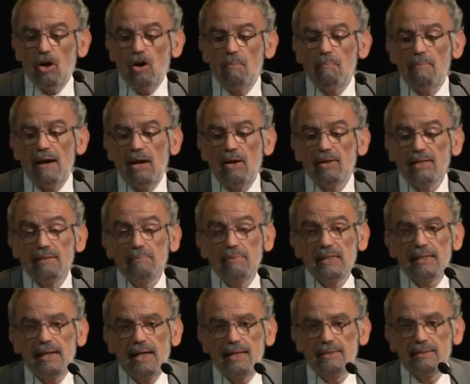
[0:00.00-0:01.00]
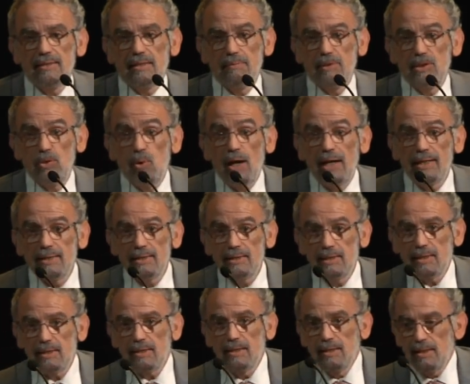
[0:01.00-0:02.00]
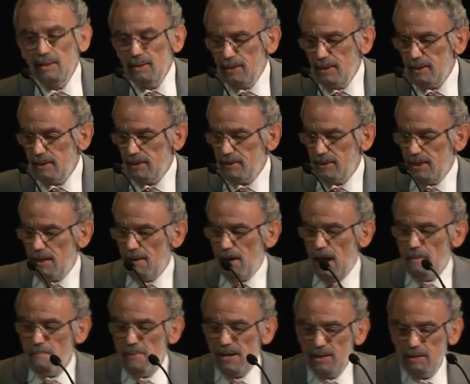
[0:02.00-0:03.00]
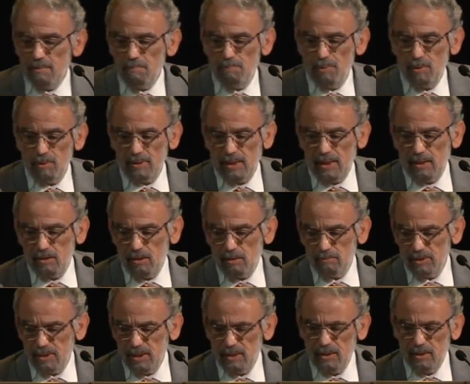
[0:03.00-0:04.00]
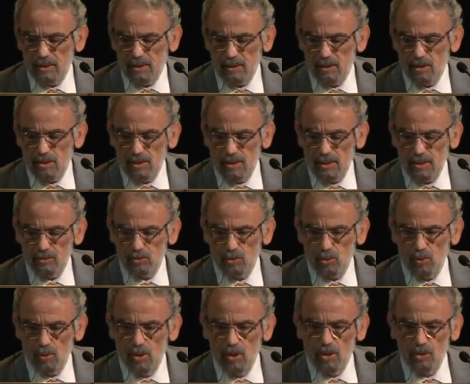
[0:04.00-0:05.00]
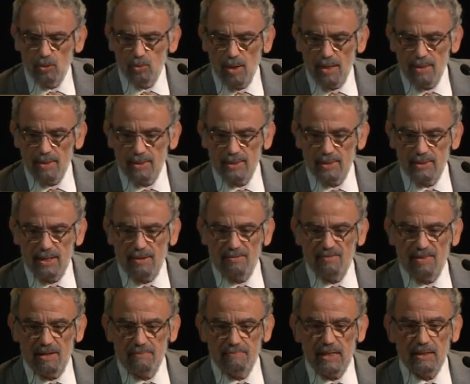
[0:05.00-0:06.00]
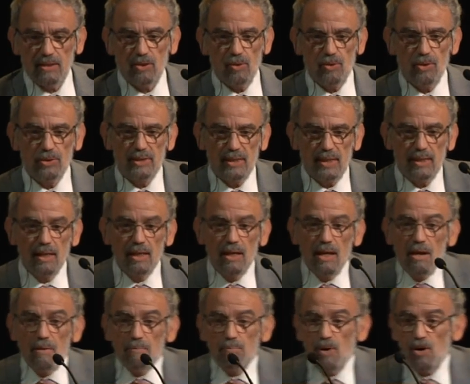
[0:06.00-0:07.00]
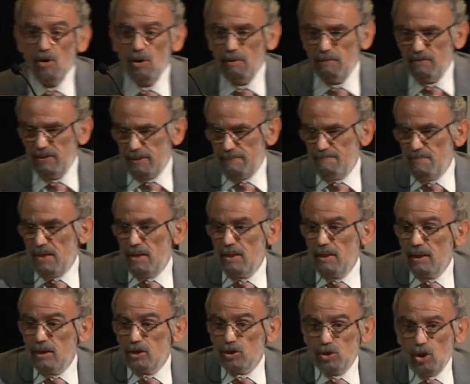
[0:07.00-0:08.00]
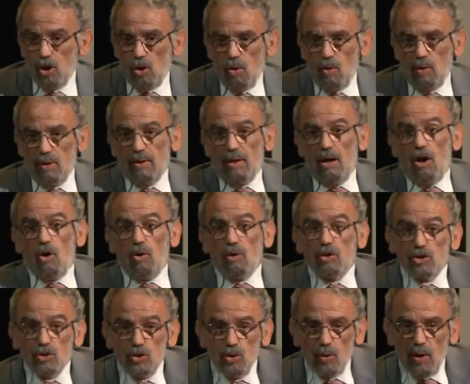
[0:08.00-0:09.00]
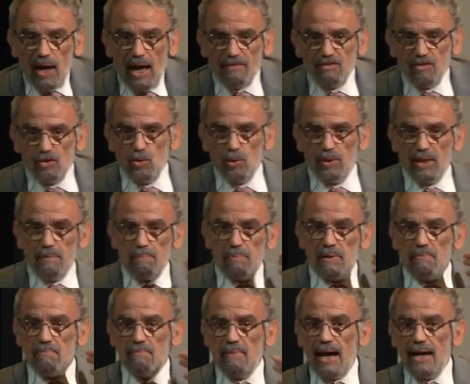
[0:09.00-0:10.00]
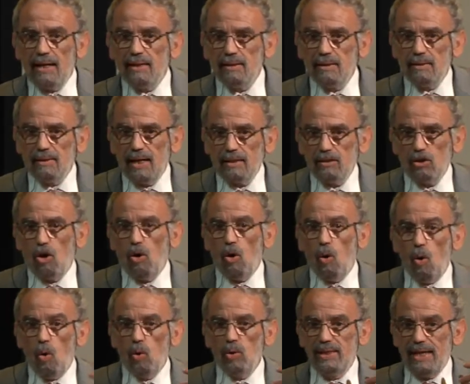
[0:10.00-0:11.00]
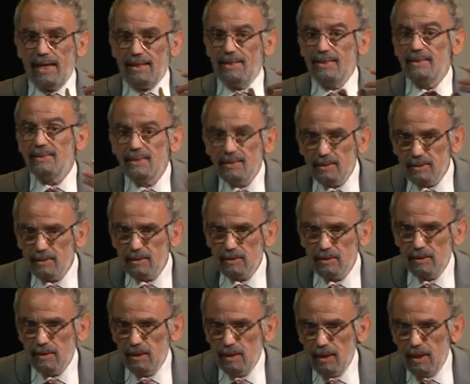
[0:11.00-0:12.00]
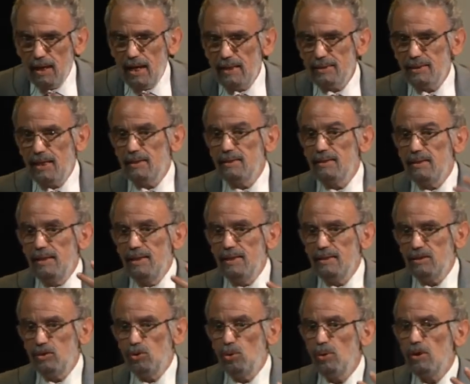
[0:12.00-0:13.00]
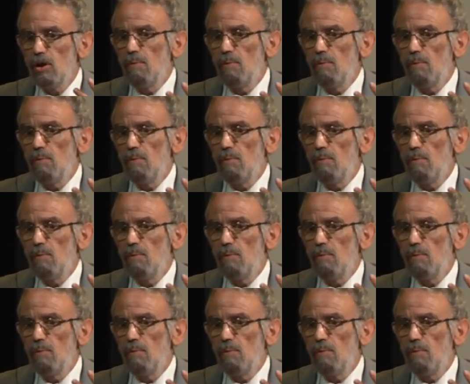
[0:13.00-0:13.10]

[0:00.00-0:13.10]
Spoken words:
on biochemical individuality. This is a very important concept in order to understand pharmacology. Moreover, so you have to keep in mind that all the diseases has at least two